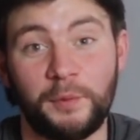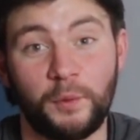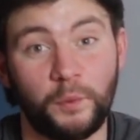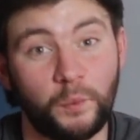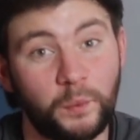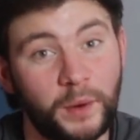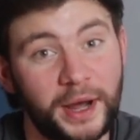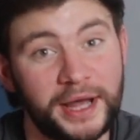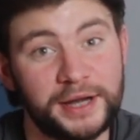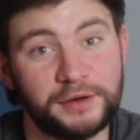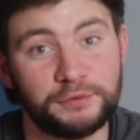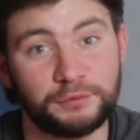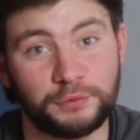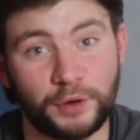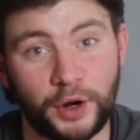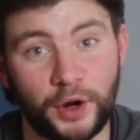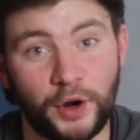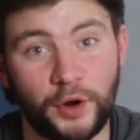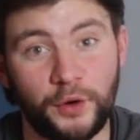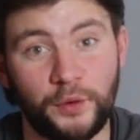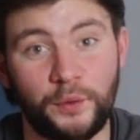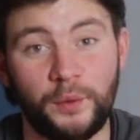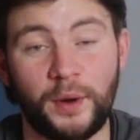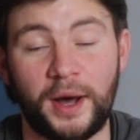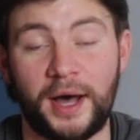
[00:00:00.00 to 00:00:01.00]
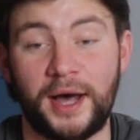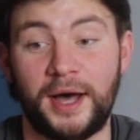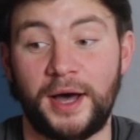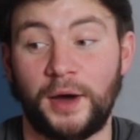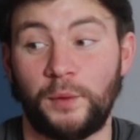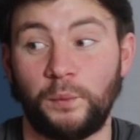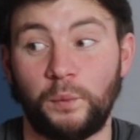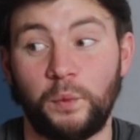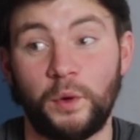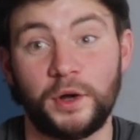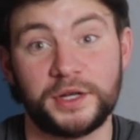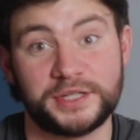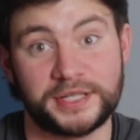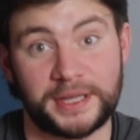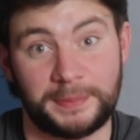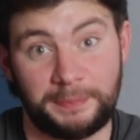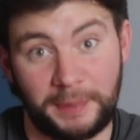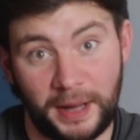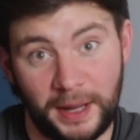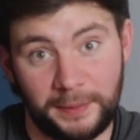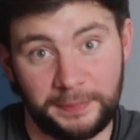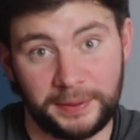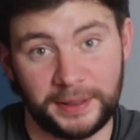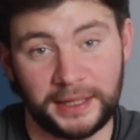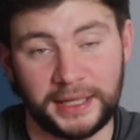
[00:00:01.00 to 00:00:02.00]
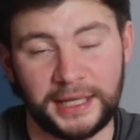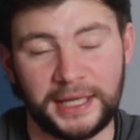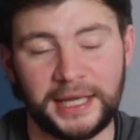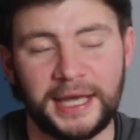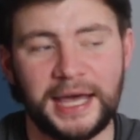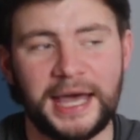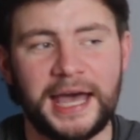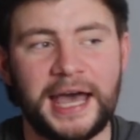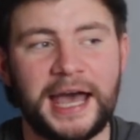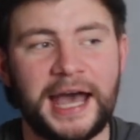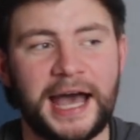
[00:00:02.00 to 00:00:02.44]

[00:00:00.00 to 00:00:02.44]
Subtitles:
when Ro was a puppy,